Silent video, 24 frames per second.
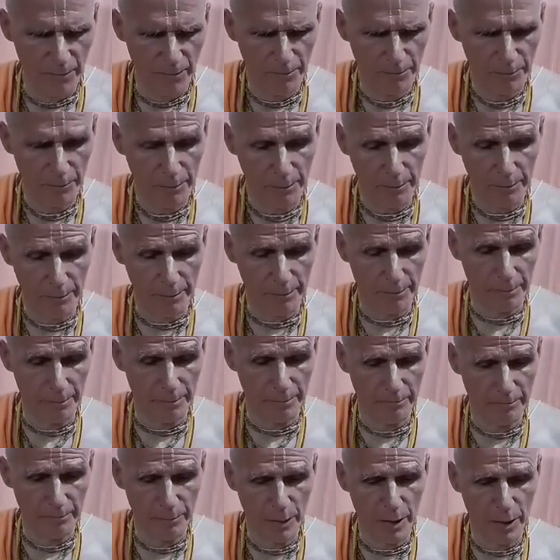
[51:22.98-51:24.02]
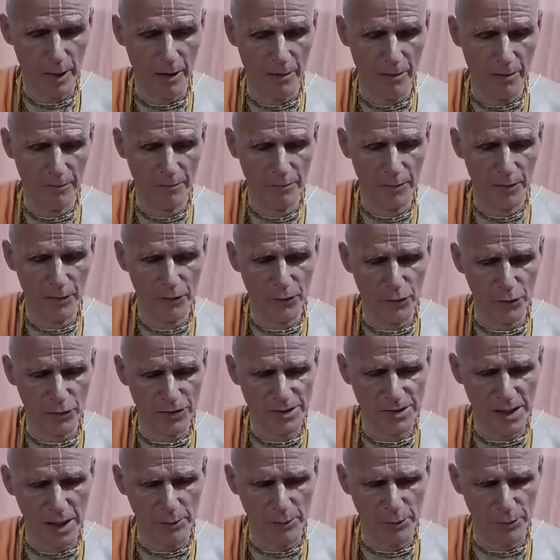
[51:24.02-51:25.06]
For
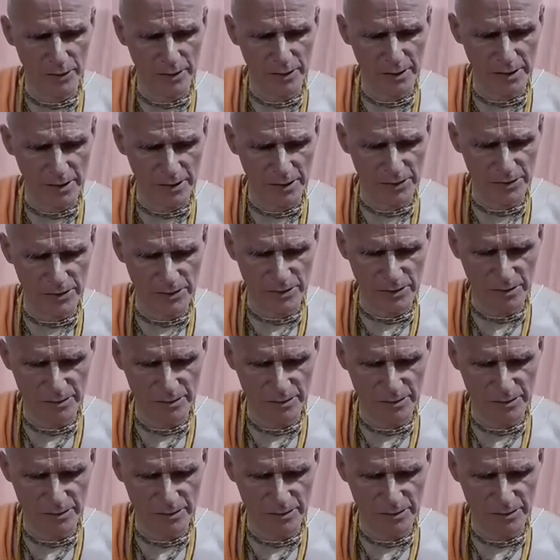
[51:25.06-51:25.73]
example, it is